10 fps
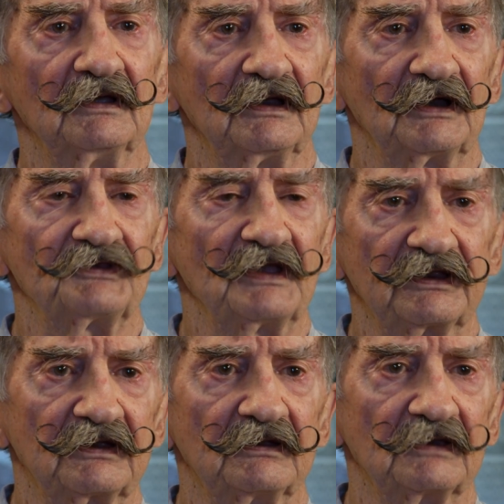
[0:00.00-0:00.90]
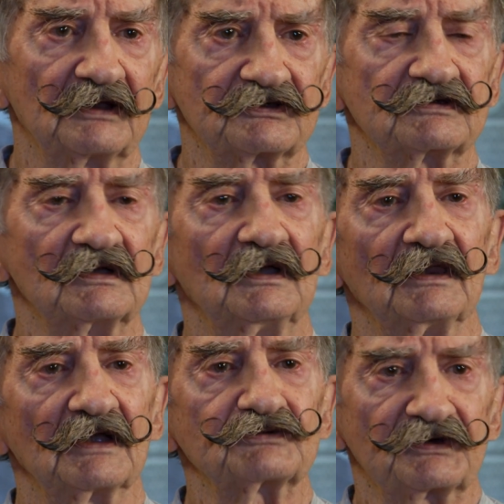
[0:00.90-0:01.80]
and I think that's,
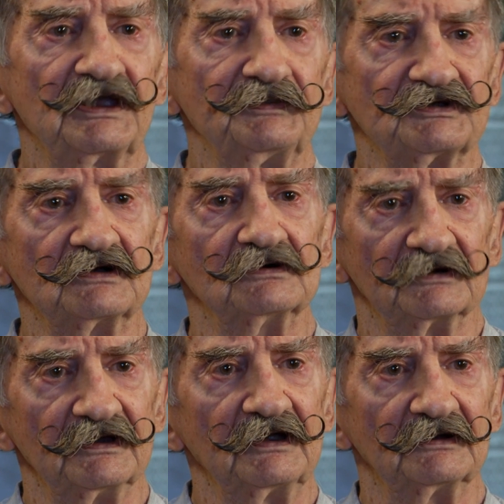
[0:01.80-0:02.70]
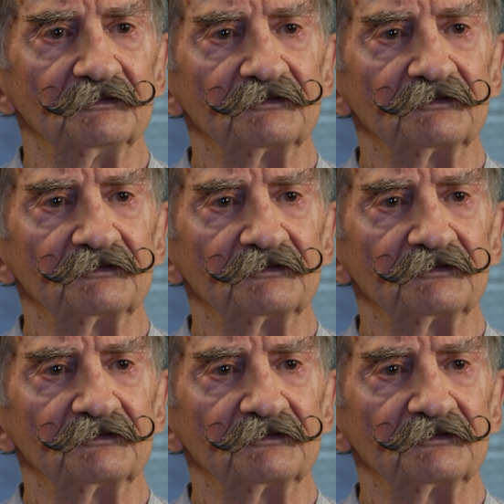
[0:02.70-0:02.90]
that's what keeps you going. Yeah.